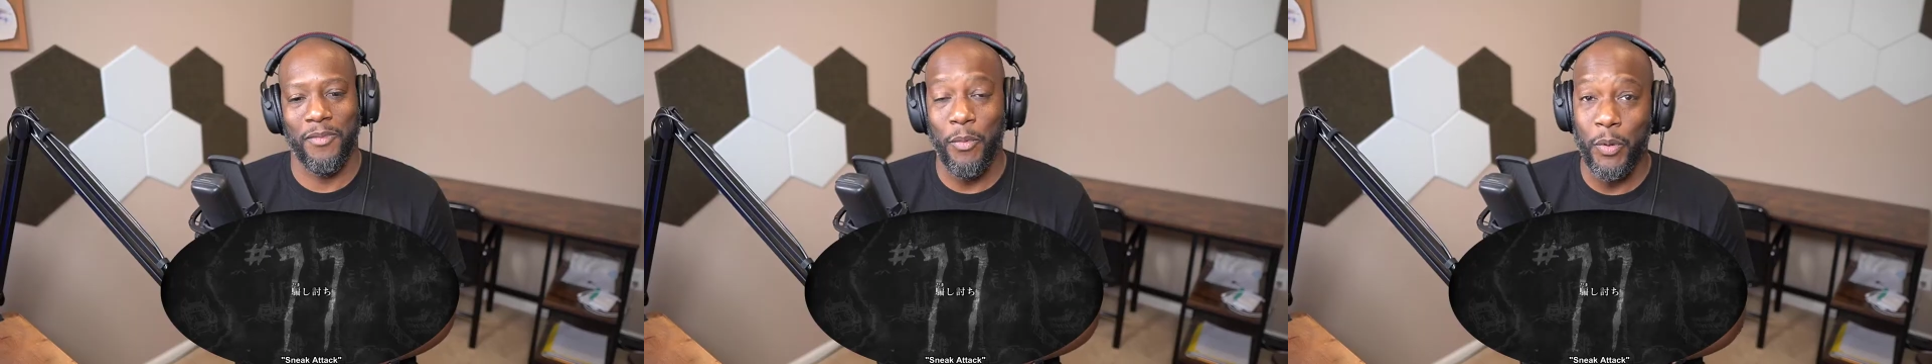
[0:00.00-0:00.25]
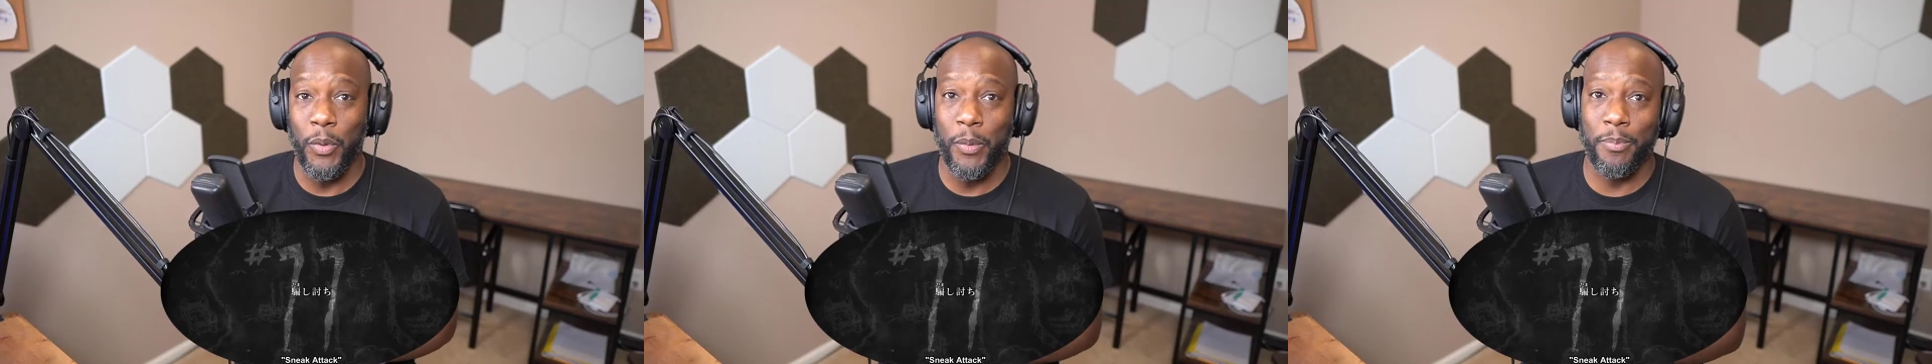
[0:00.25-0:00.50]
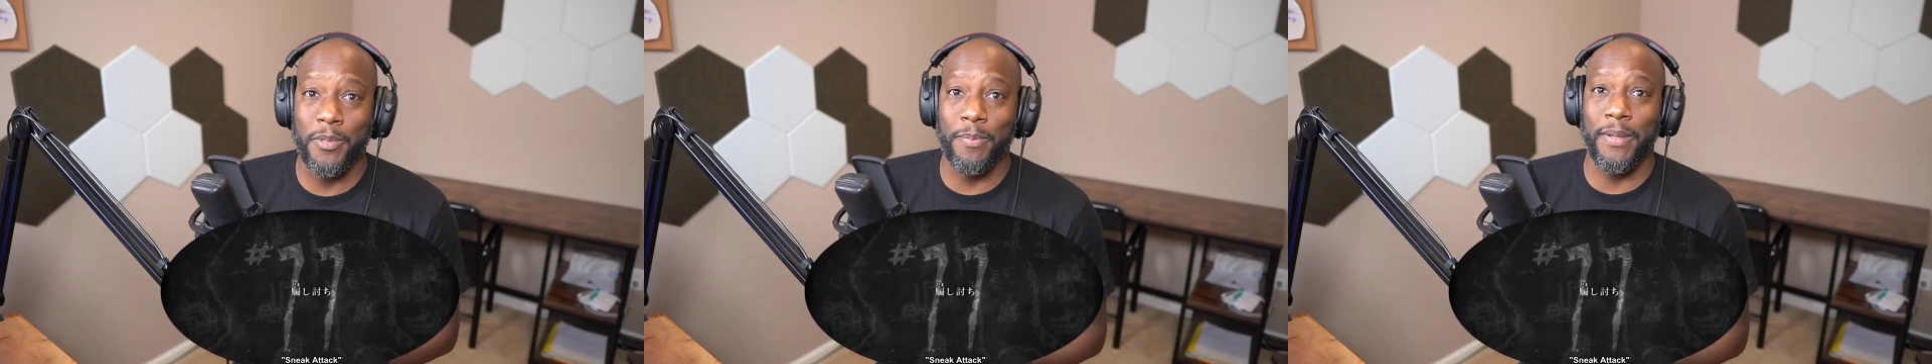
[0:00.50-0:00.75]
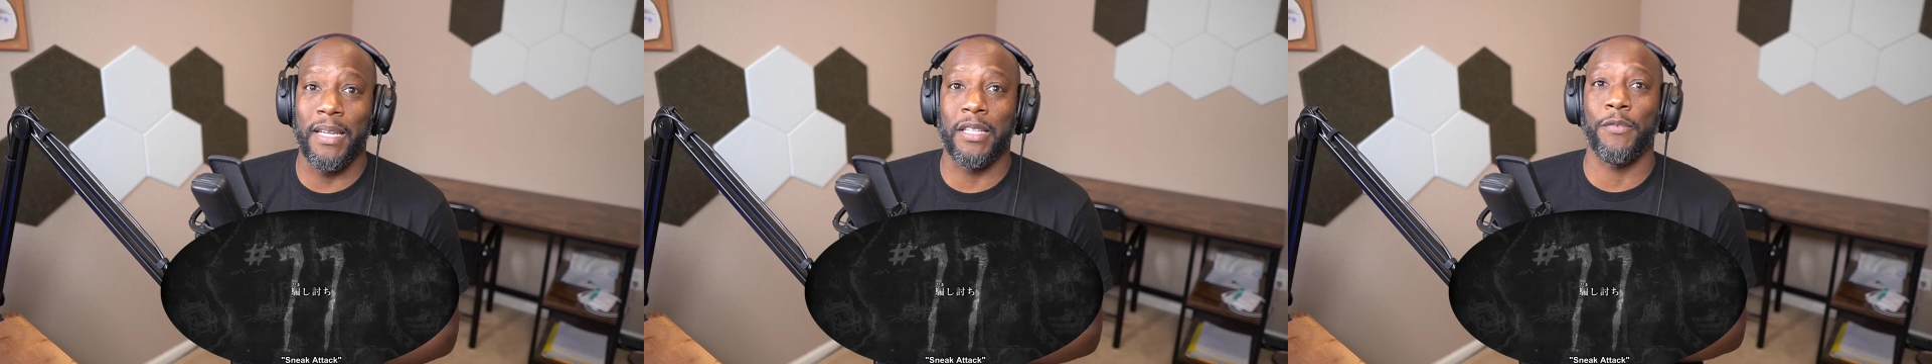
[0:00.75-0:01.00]
I mean, we
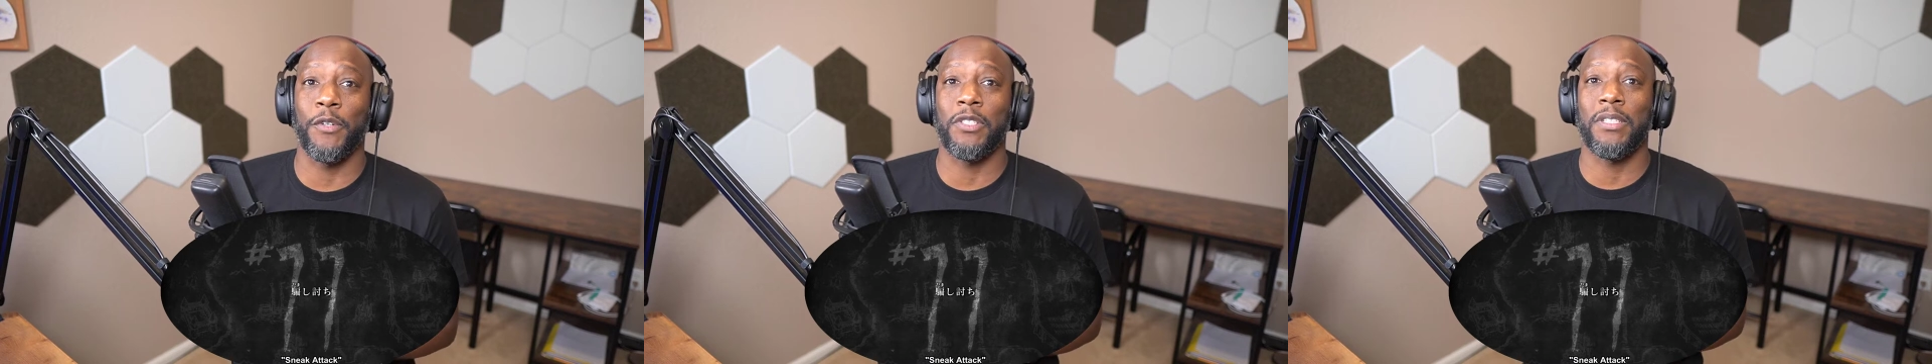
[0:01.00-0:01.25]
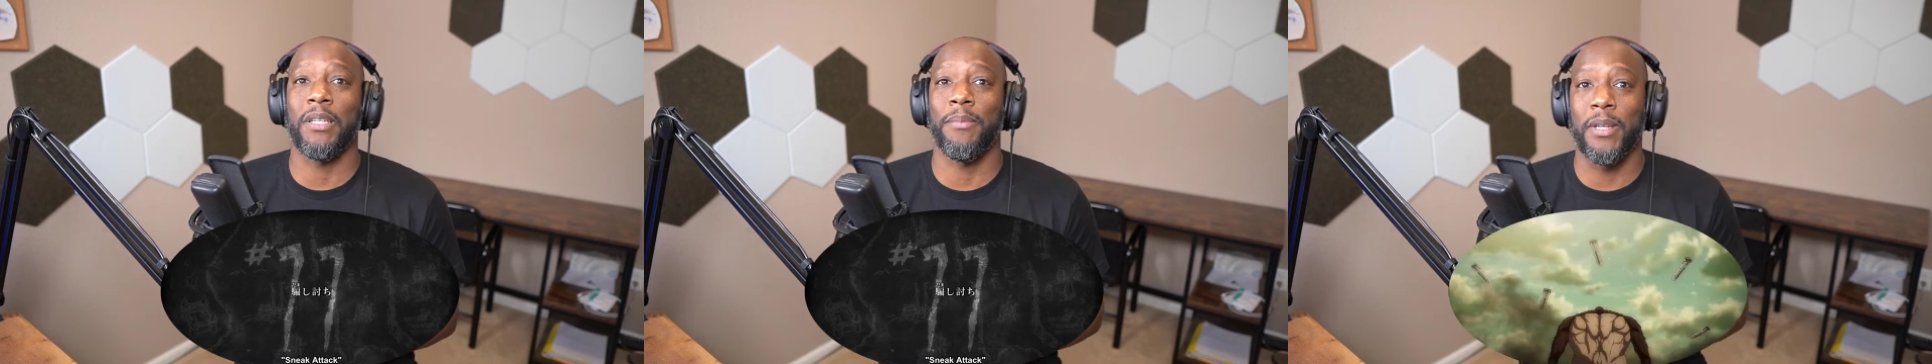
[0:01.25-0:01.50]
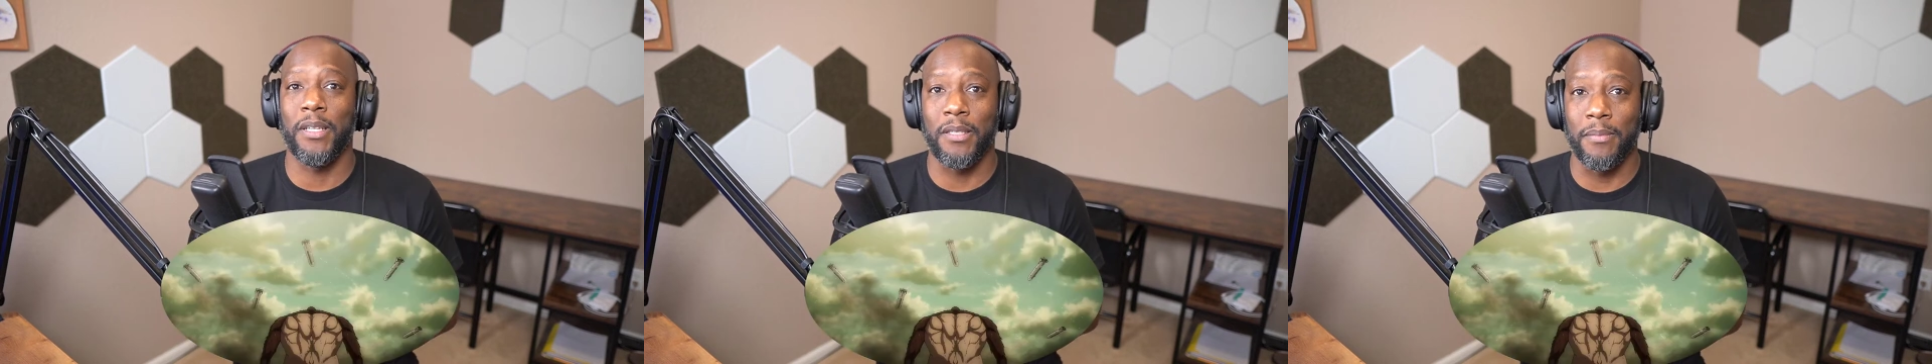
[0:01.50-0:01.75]
spent like the first 10 minutes